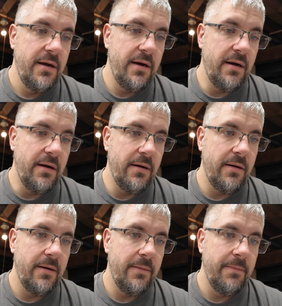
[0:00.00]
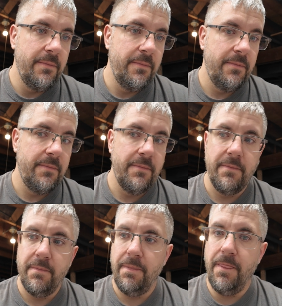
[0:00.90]
On
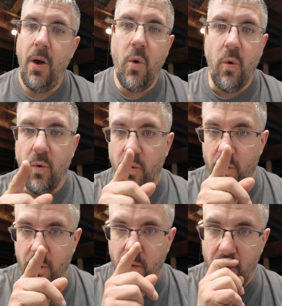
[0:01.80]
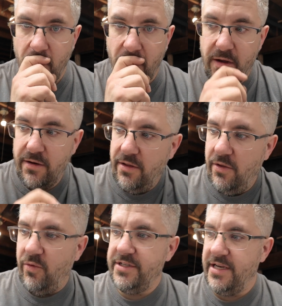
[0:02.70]

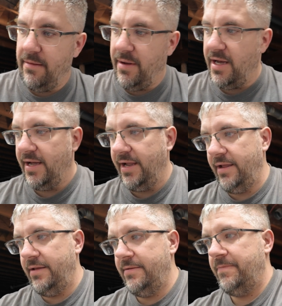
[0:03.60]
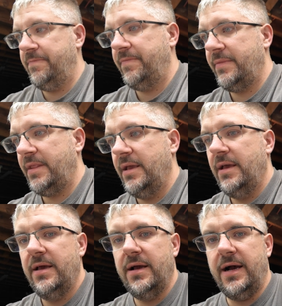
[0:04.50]
the what did I buy?
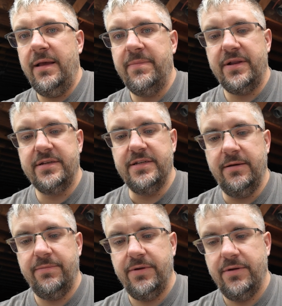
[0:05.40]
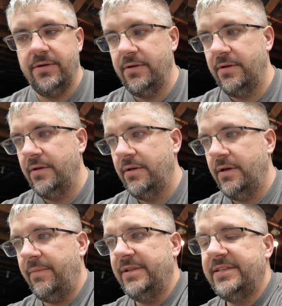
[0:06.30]
I picked up...
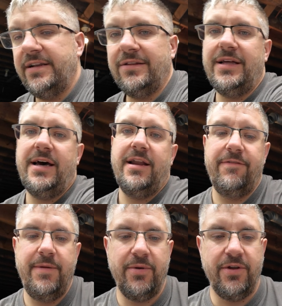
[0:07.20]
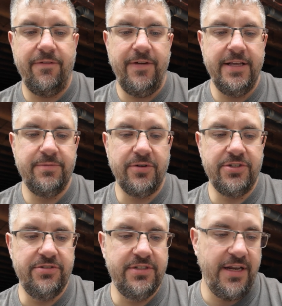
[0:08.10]
I've been seeing a lot of people on the Facebooks
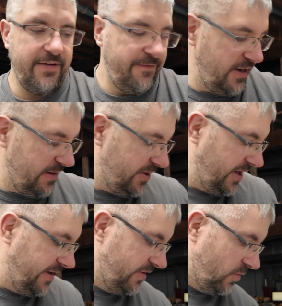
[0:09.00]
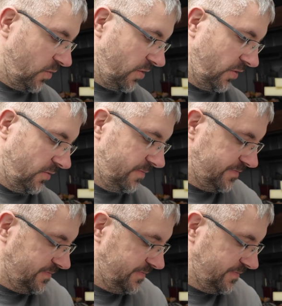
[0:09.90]
using it, and I figured I'm going to give it a whirl.